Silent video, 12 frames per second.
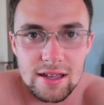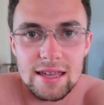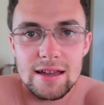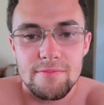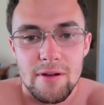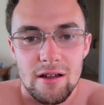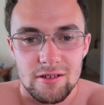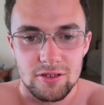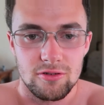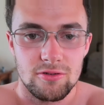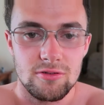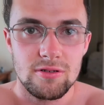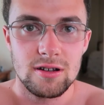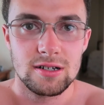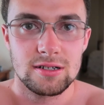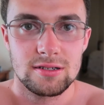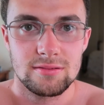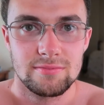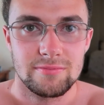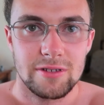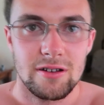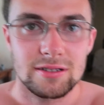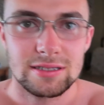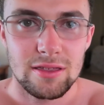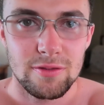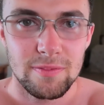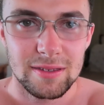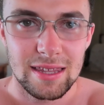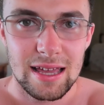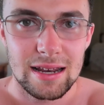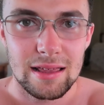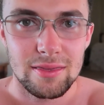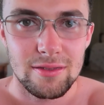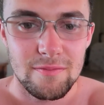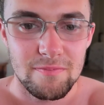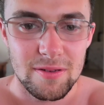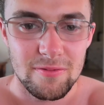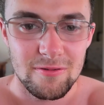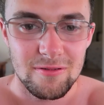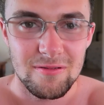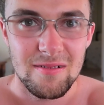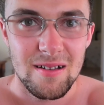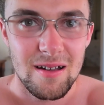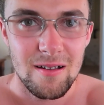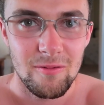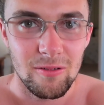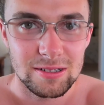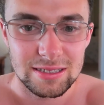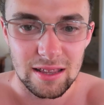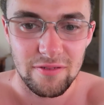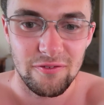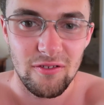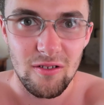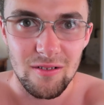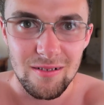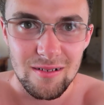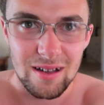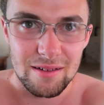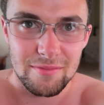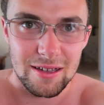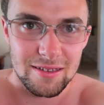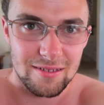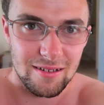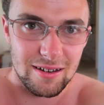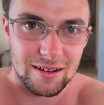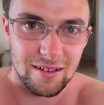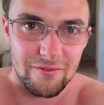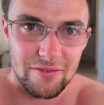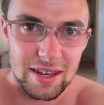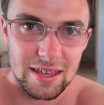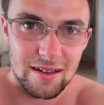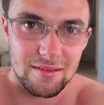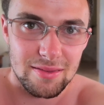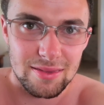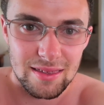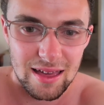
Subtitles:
care about you, you know, it's just spontaneous, the people who watch this for on my uncut videos,